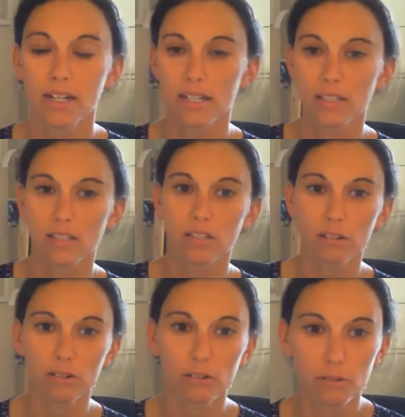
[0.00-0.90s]
And
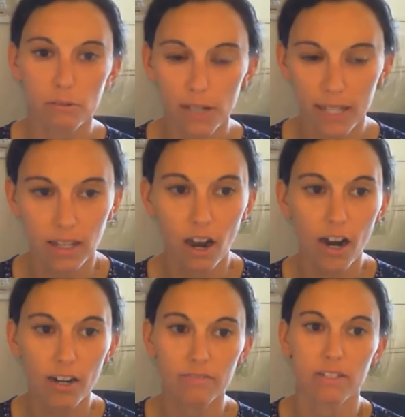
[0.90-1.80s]
so, at the
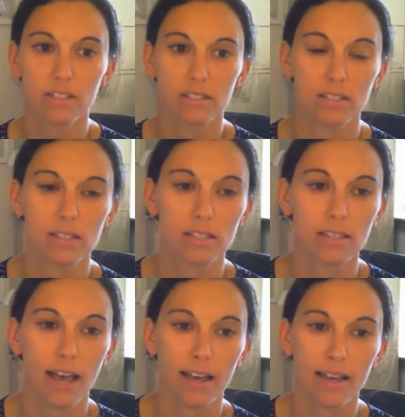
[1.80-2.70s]
heart of this is
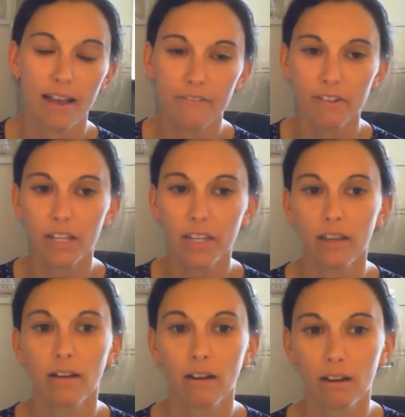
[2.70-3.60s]
that every
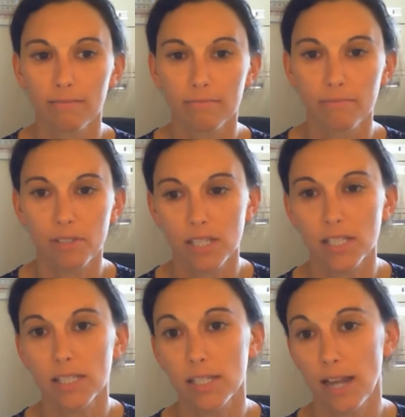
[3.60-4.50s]
year
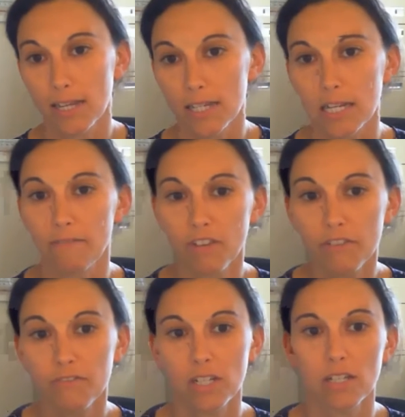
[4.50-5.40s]
since the
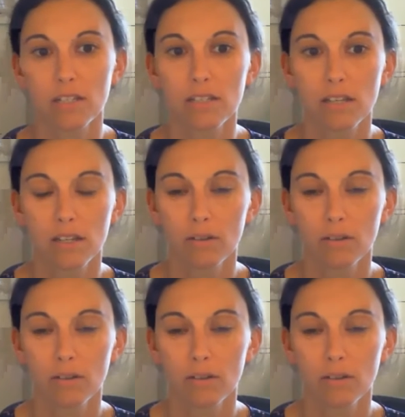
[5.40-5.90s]
1950s,